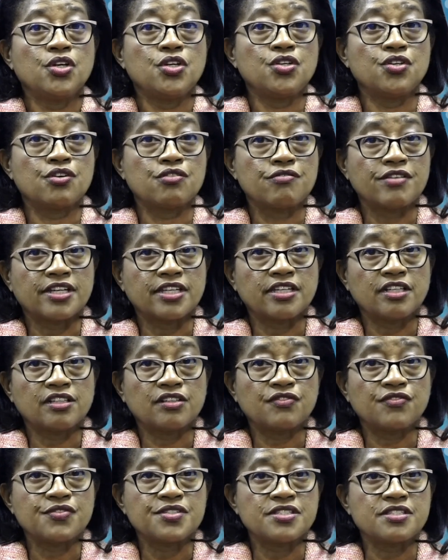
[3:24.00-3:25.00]
Your regular
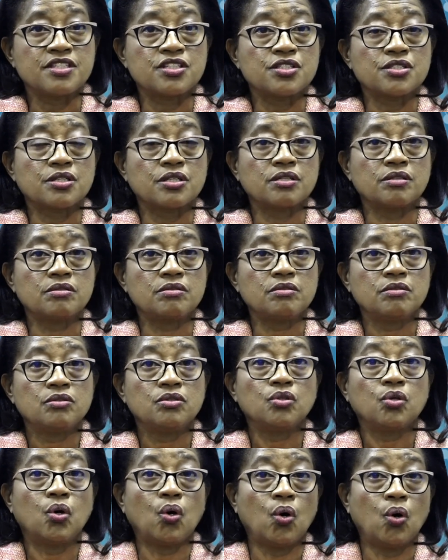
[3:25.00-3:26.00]
physician
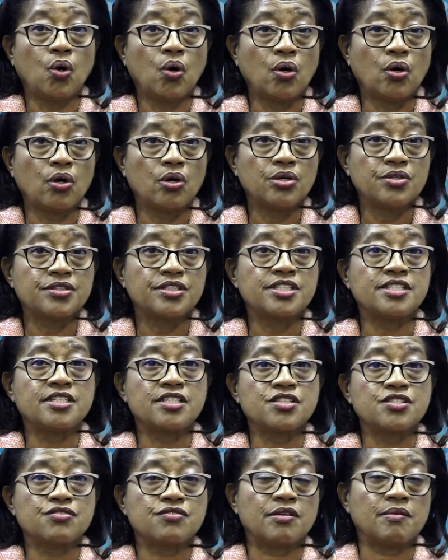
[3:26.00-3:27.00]
or the
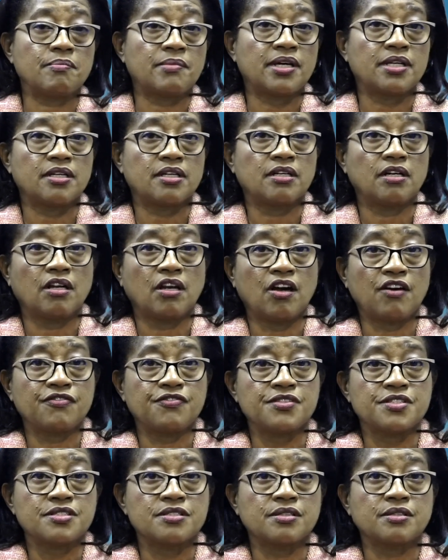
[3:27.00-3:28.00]
district medical
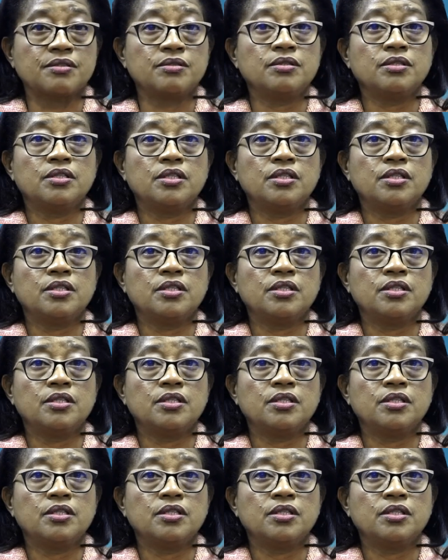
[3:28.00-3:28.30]
officer